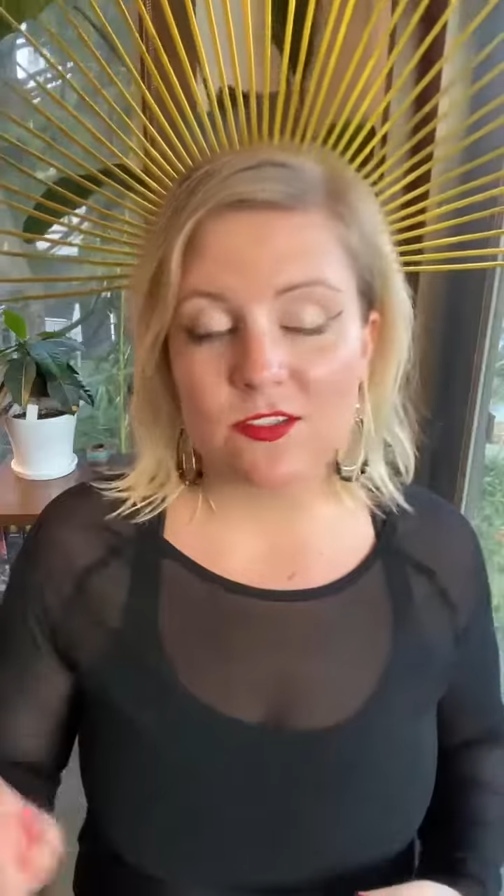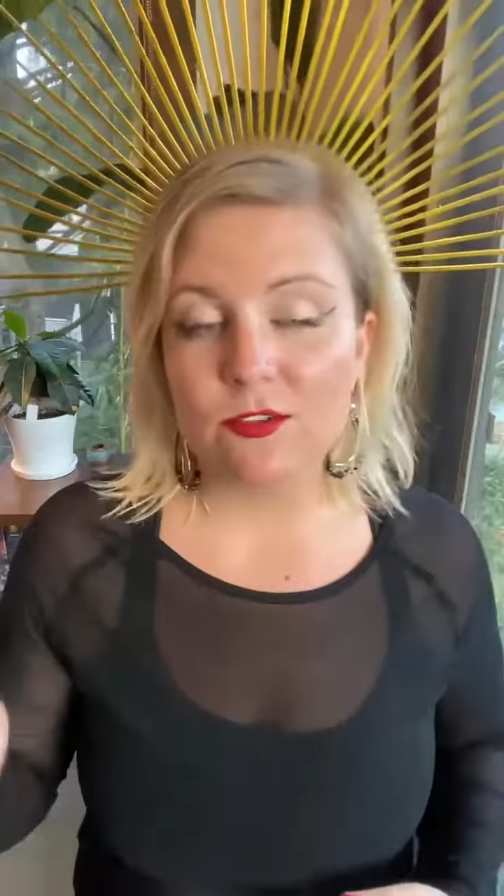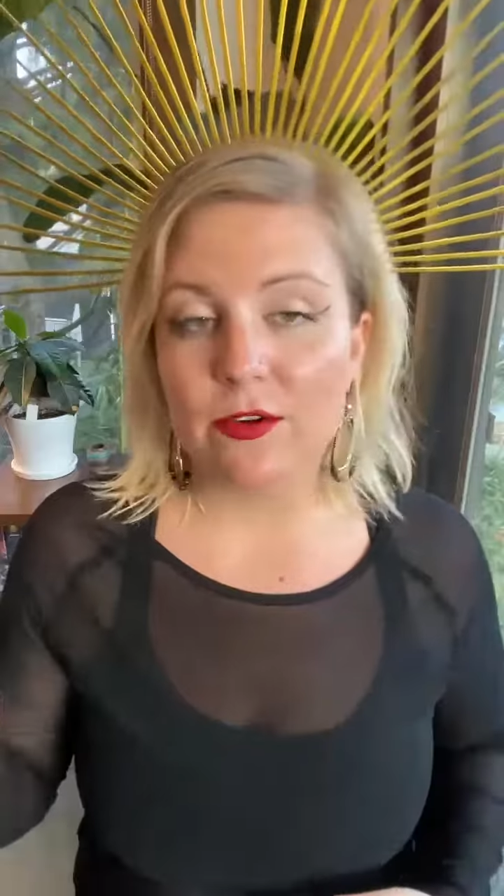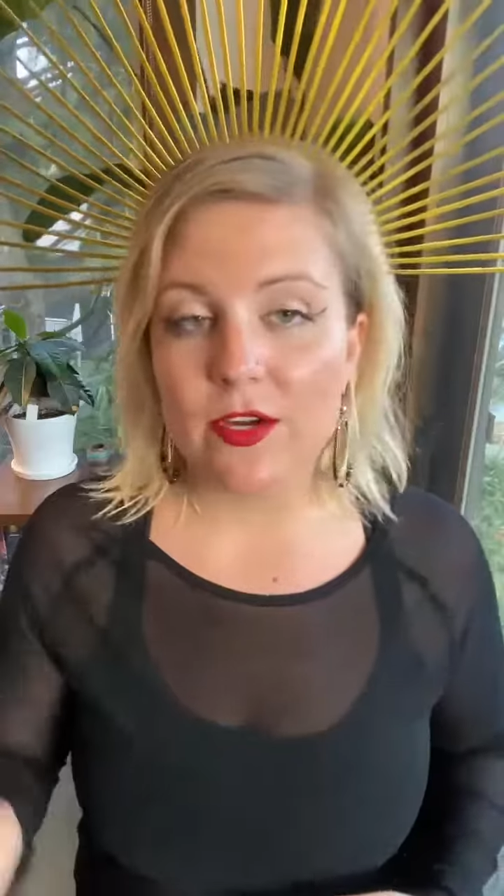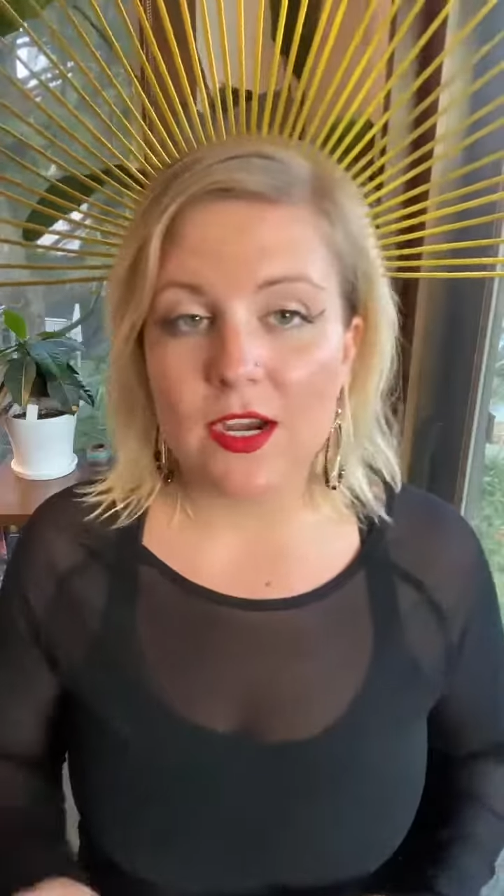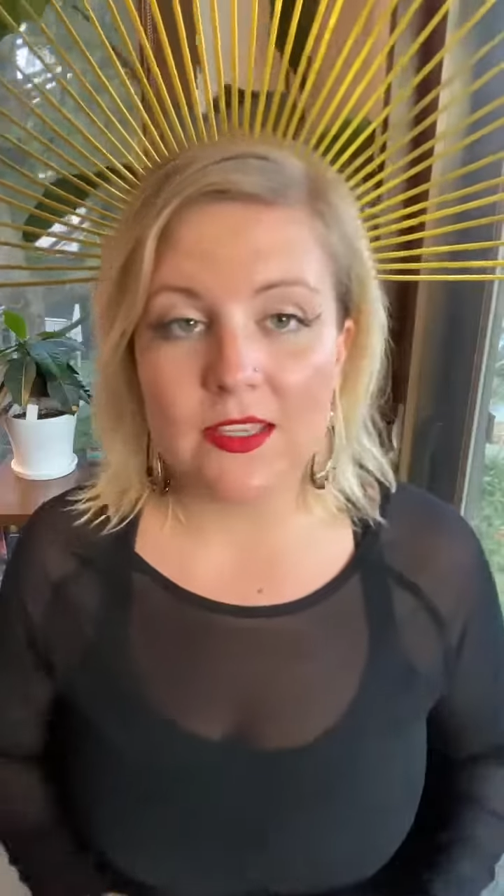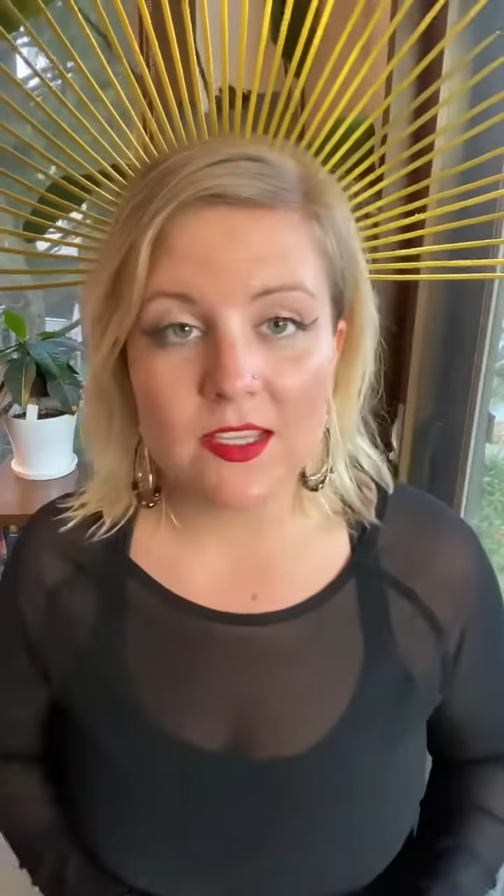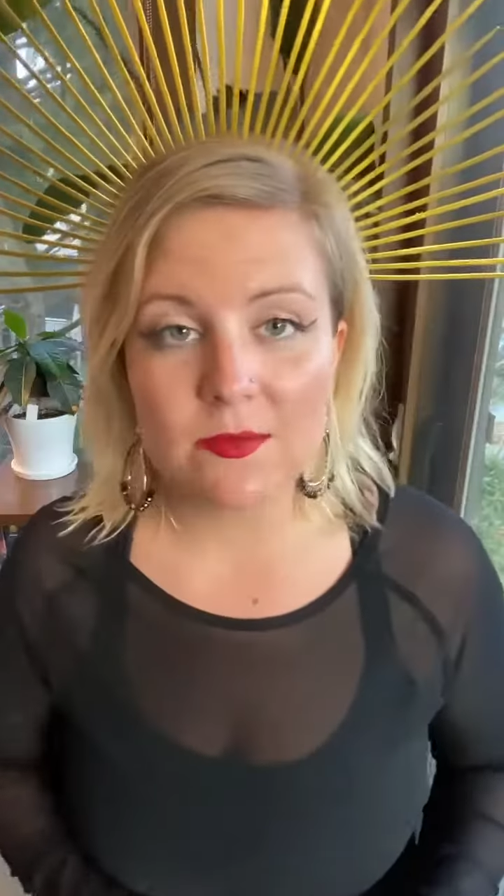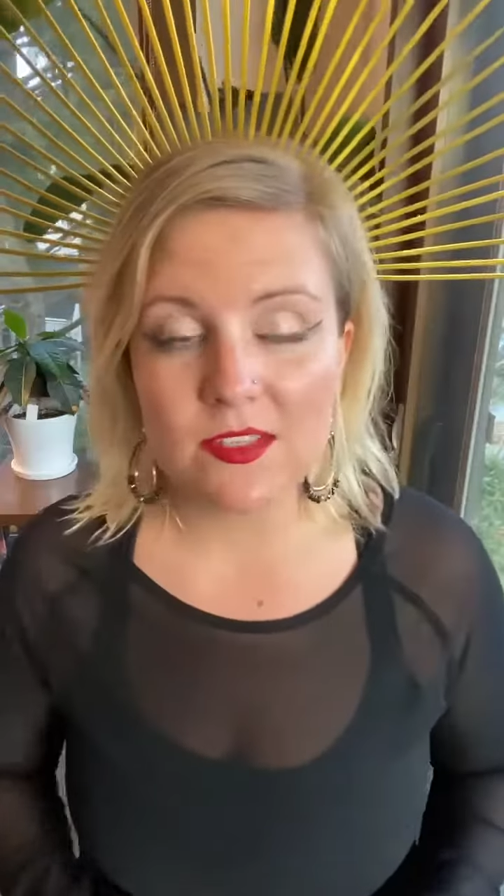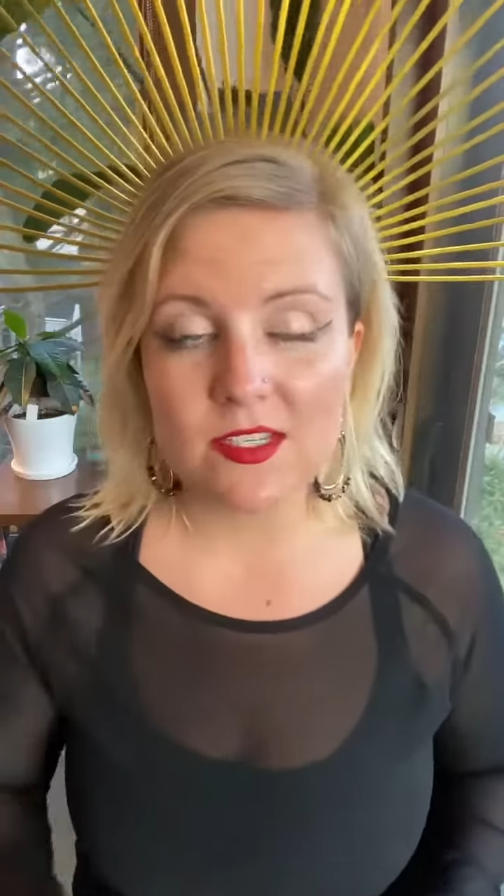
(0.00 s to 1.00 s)
to grow your
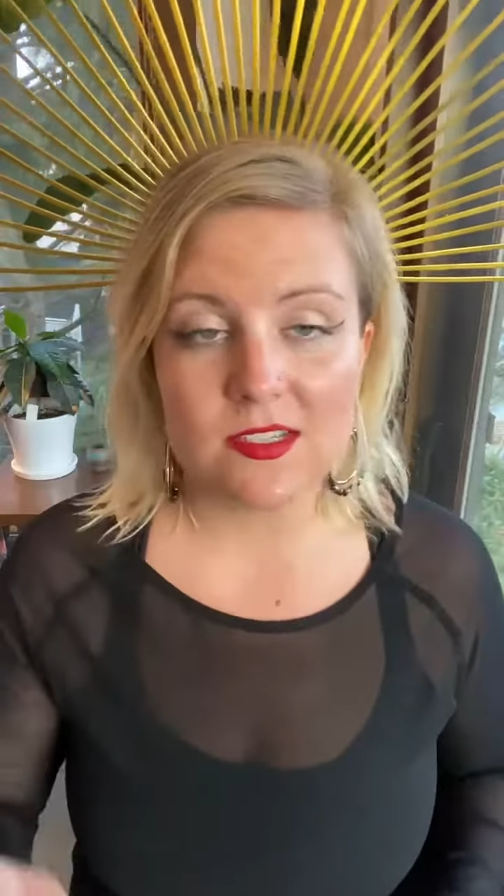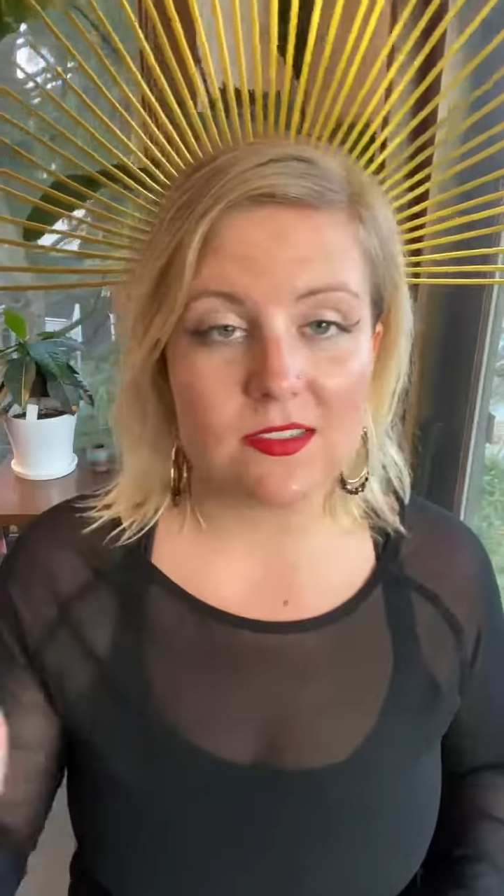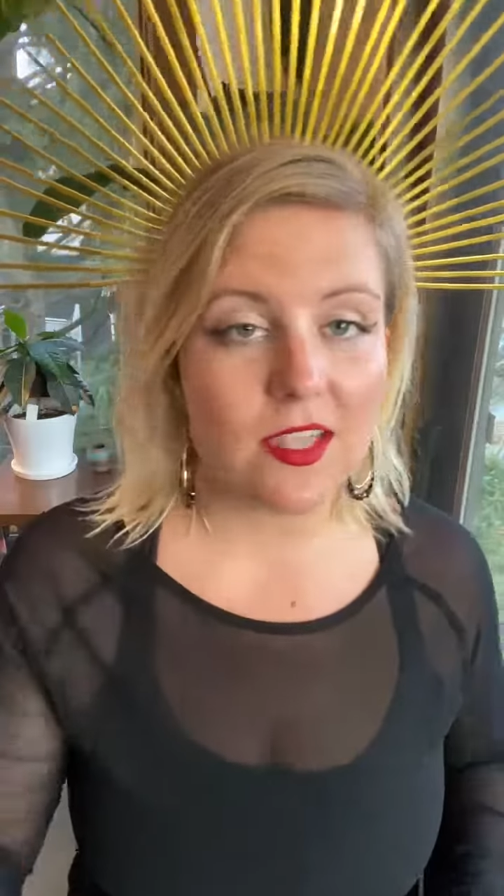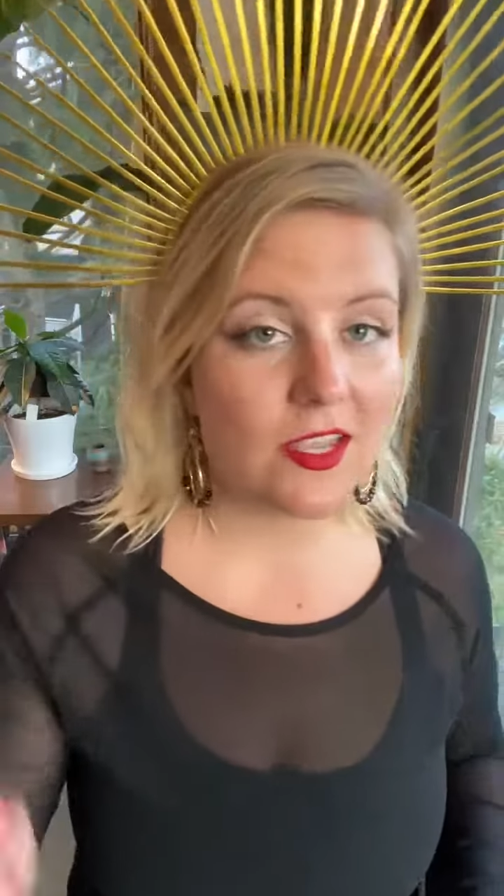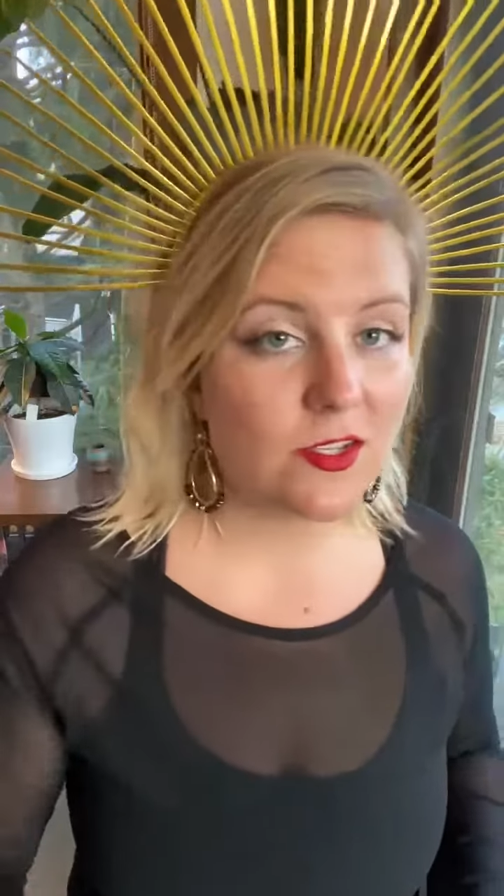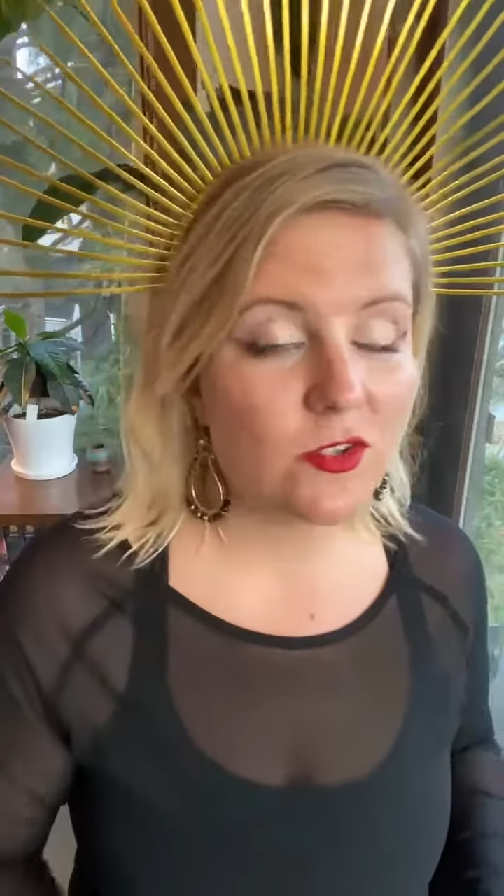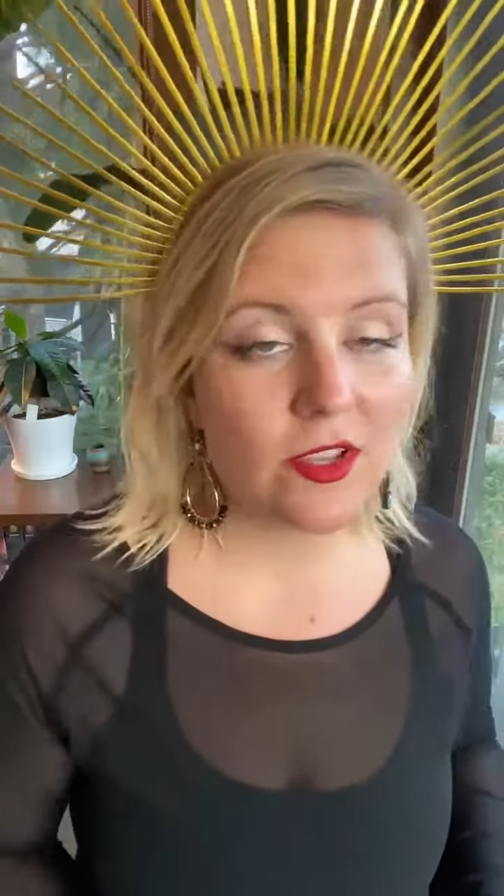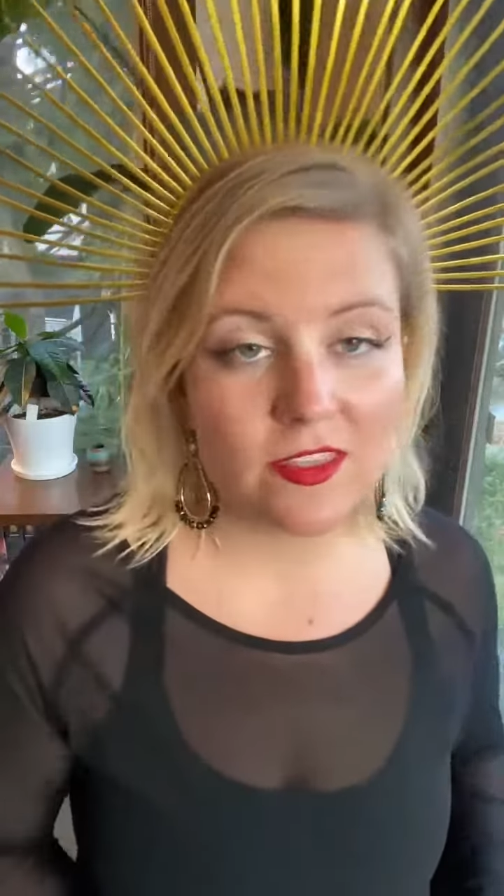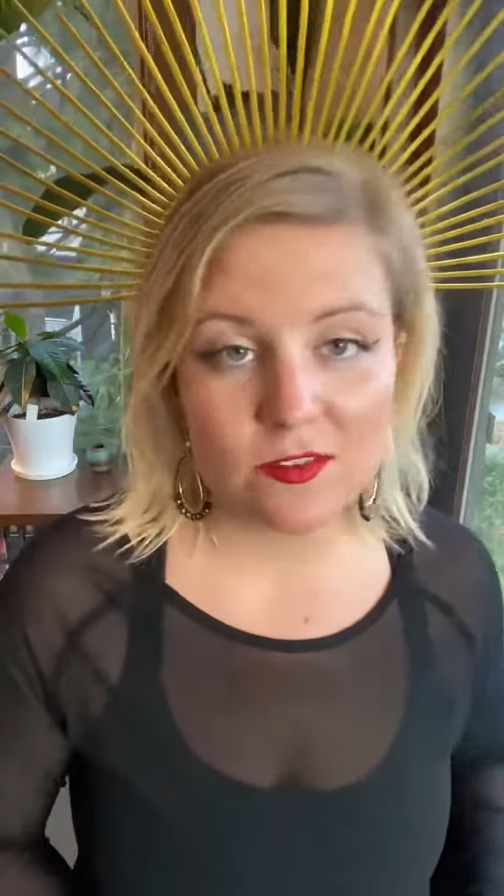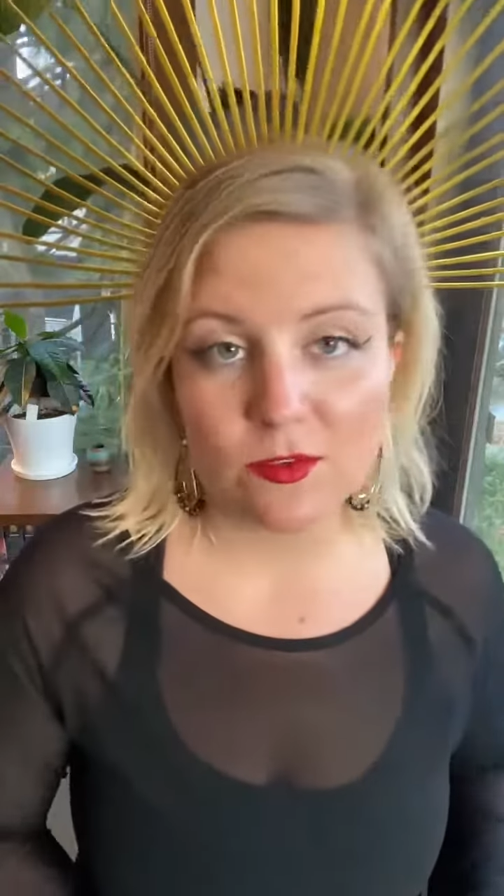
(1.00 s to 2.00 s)
online business, like
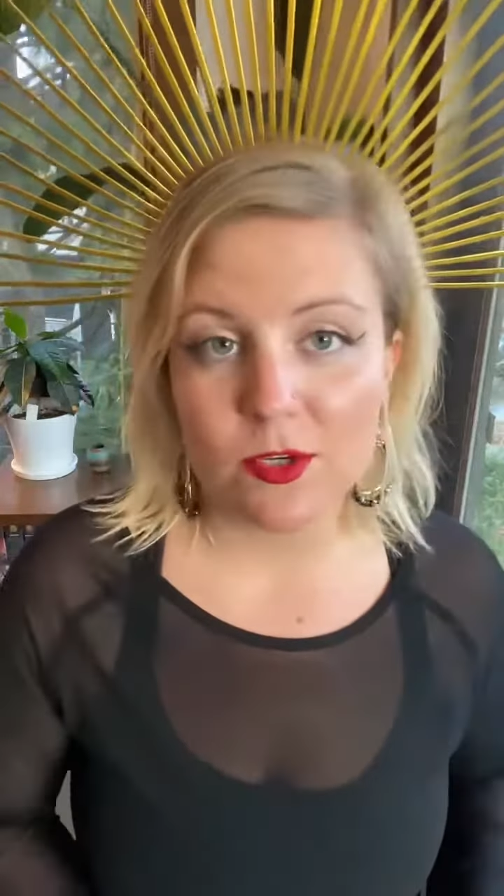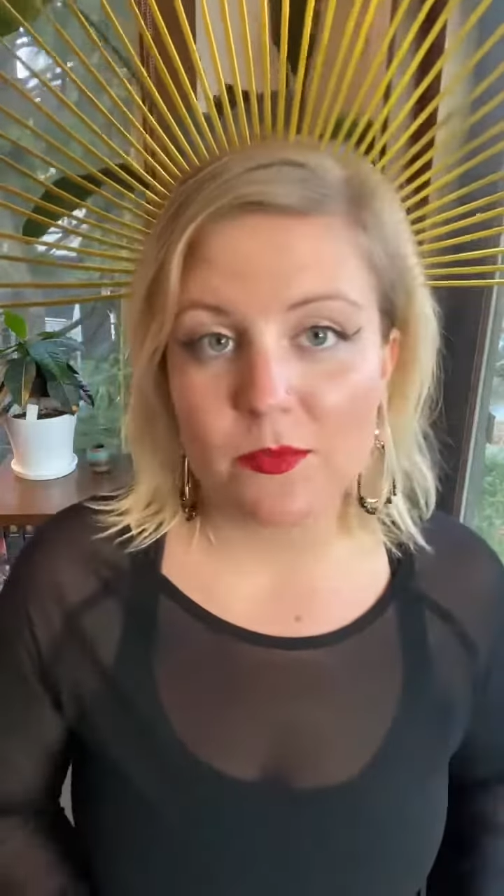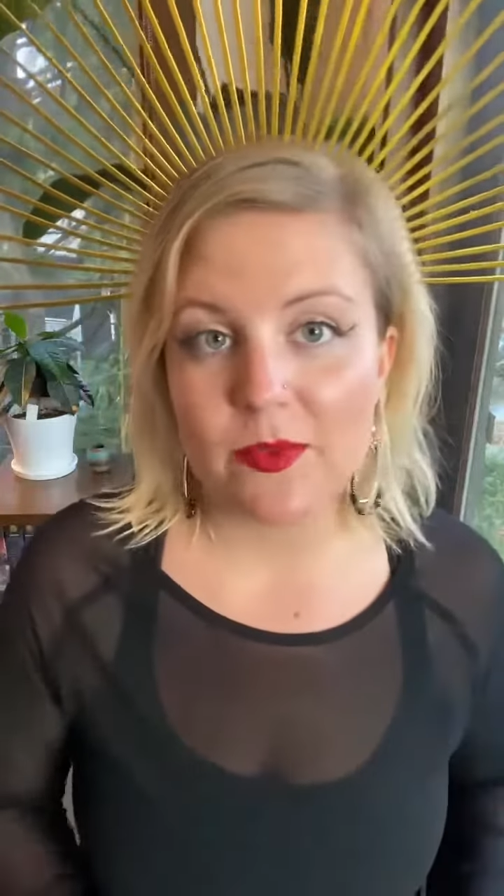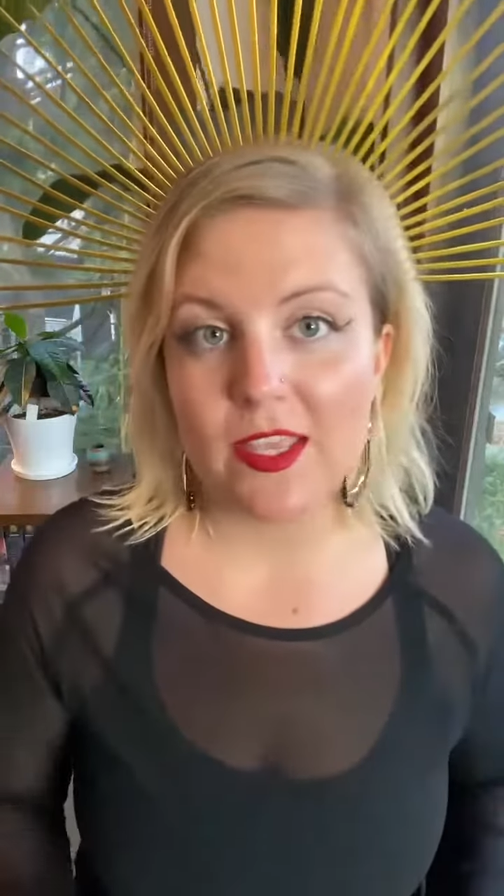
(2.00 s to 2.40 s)
join this group.